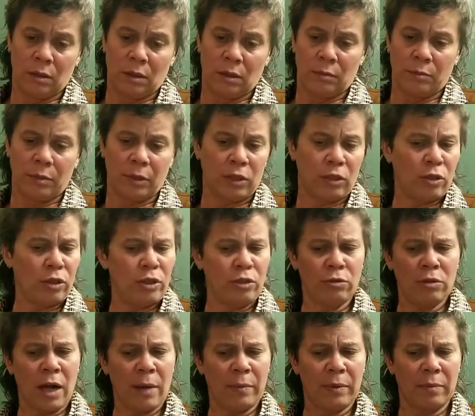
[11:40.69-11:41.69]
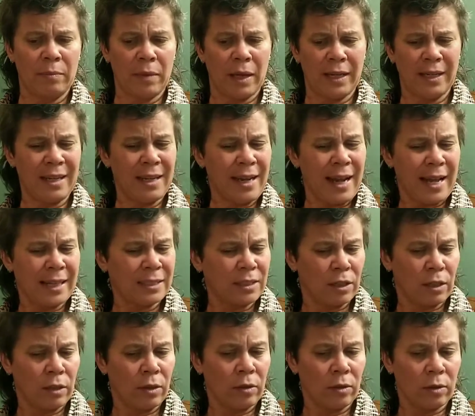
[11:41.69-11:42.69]
"But could you not be mended?"
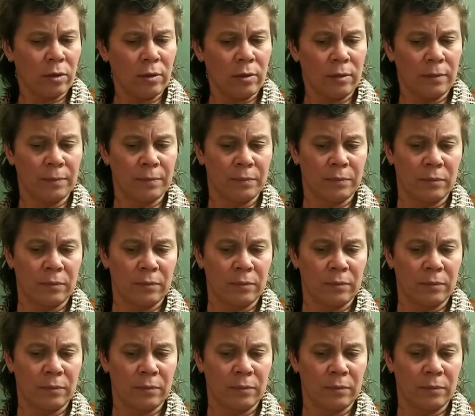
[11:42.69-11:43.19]
asked the girl.